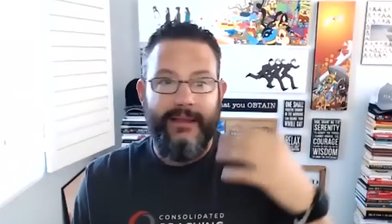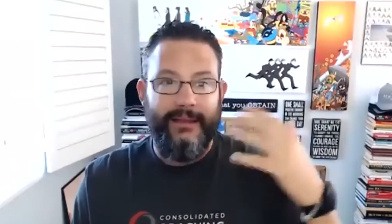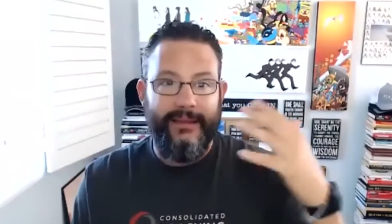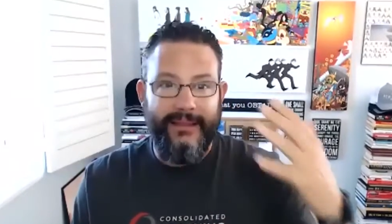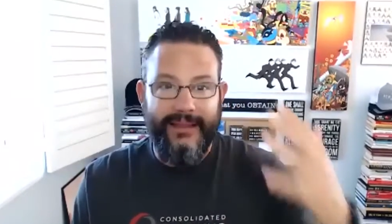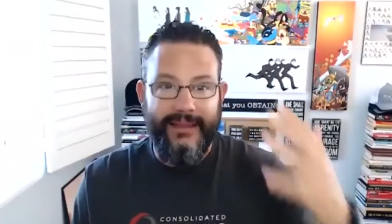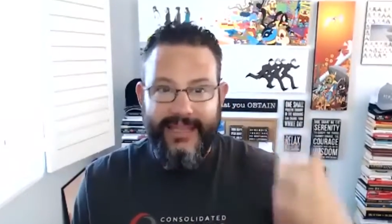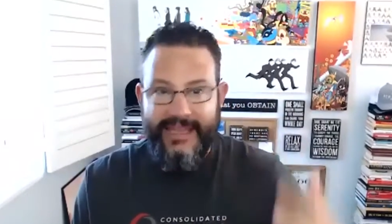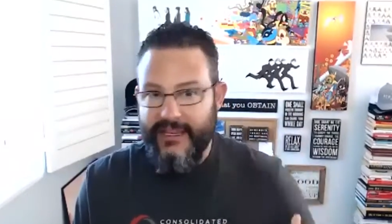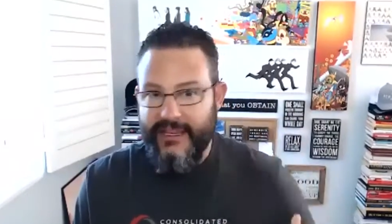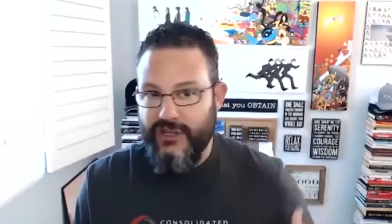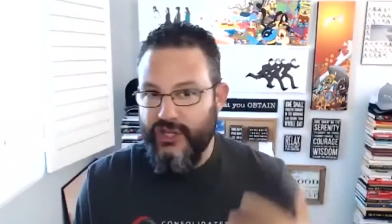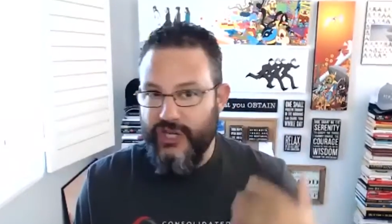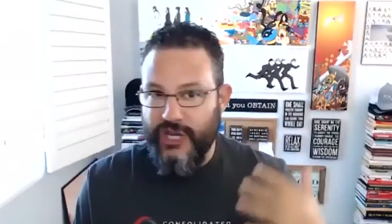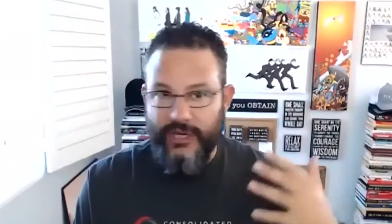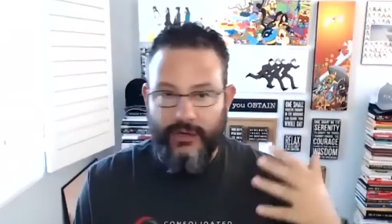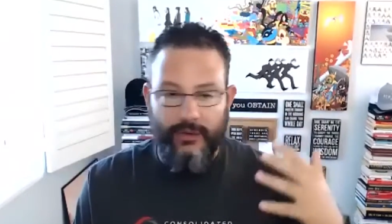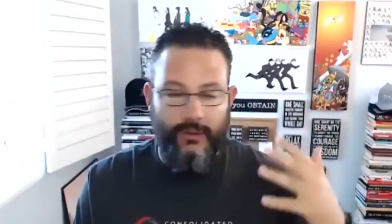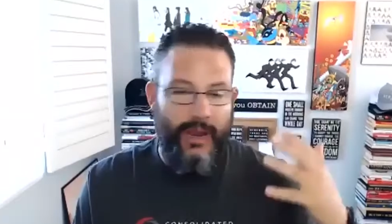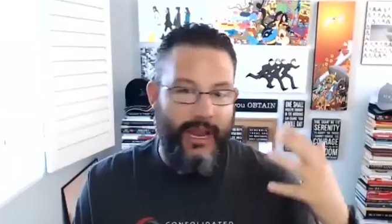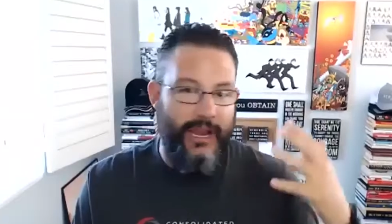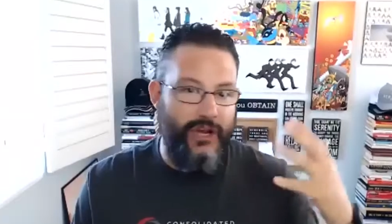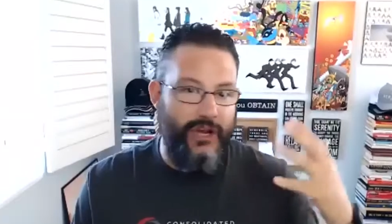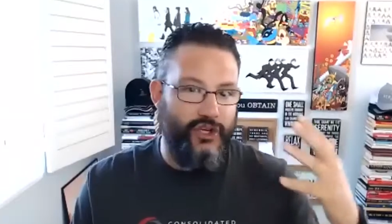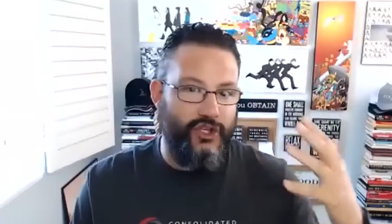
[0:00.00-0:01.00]
lead
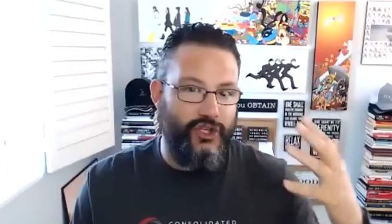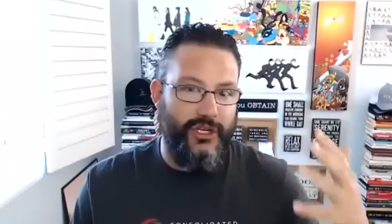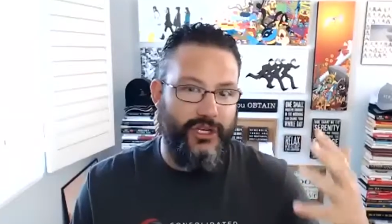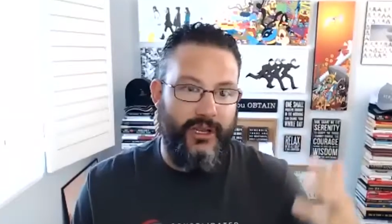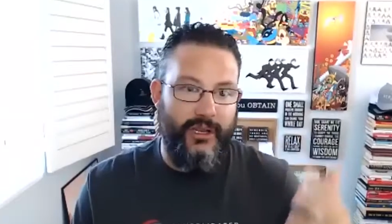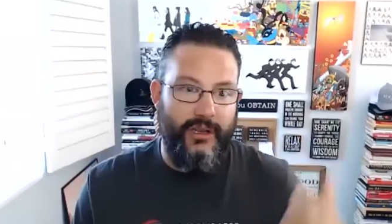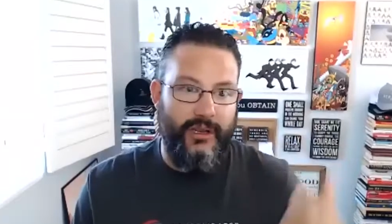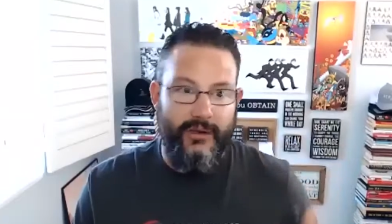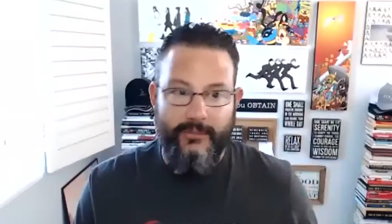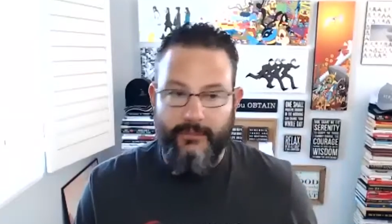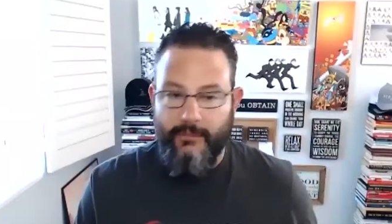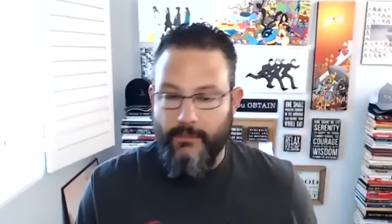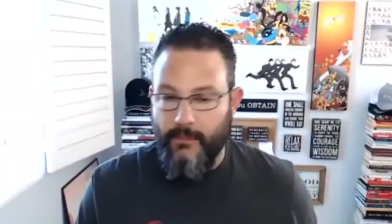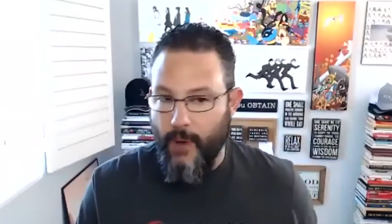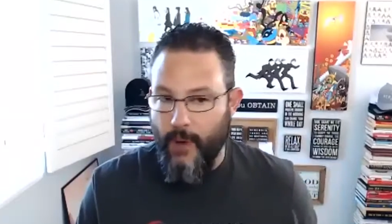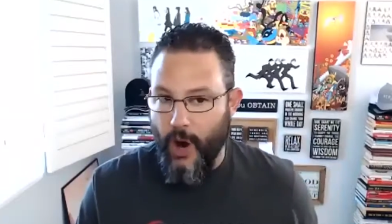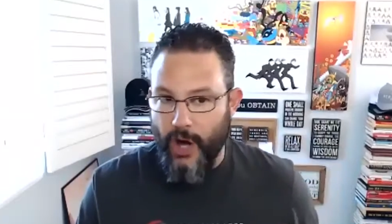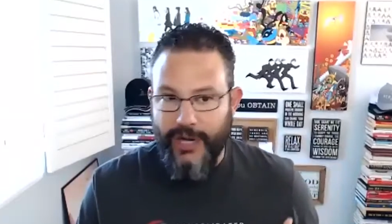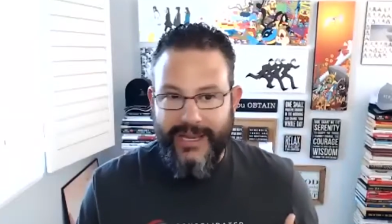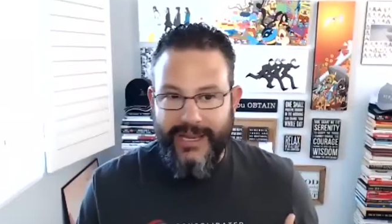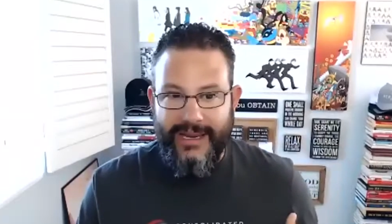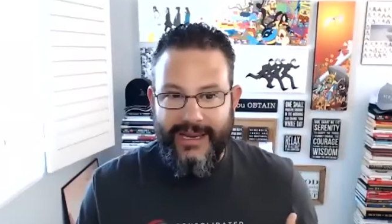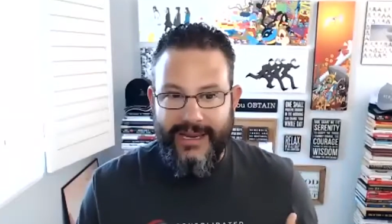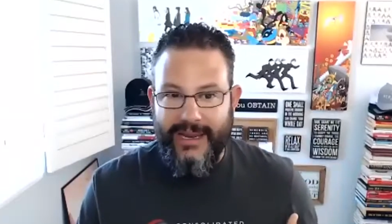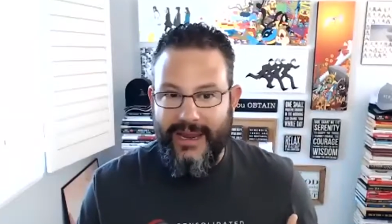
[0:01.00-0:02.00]
generation,
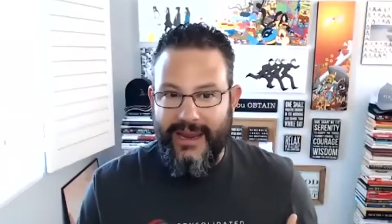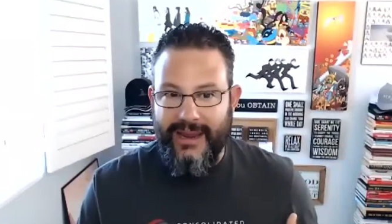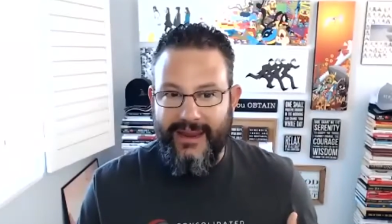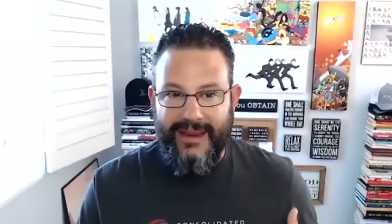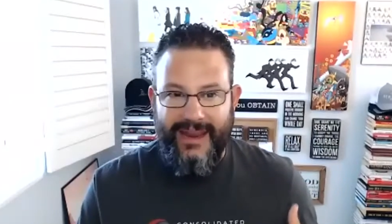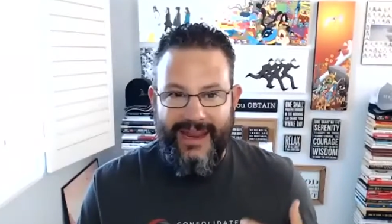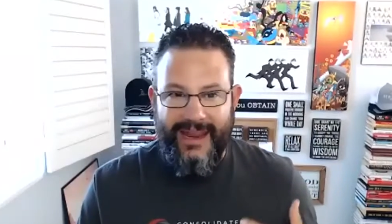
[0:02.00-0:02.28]
marketing,